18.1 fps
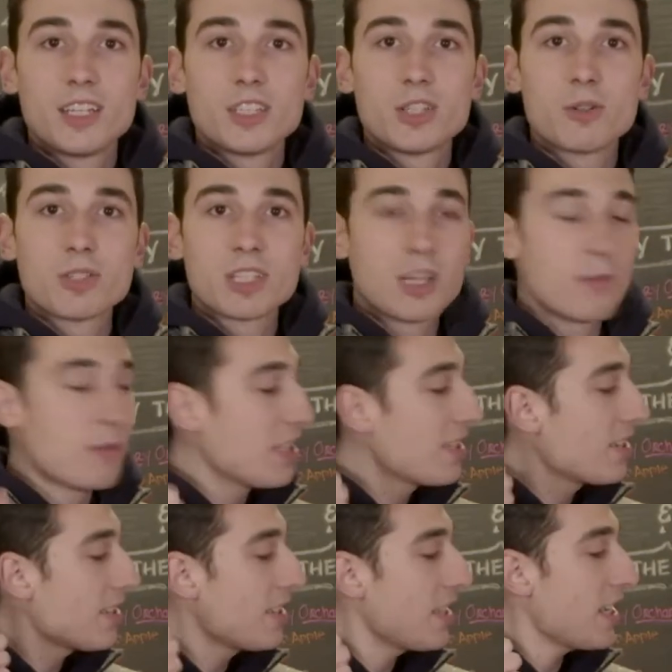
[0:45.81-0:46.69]
So it's going to be
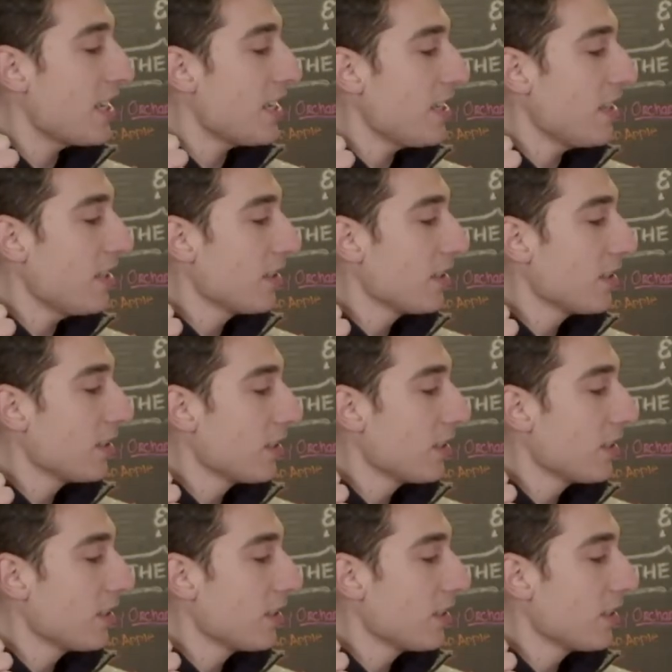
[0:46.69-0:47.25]
see,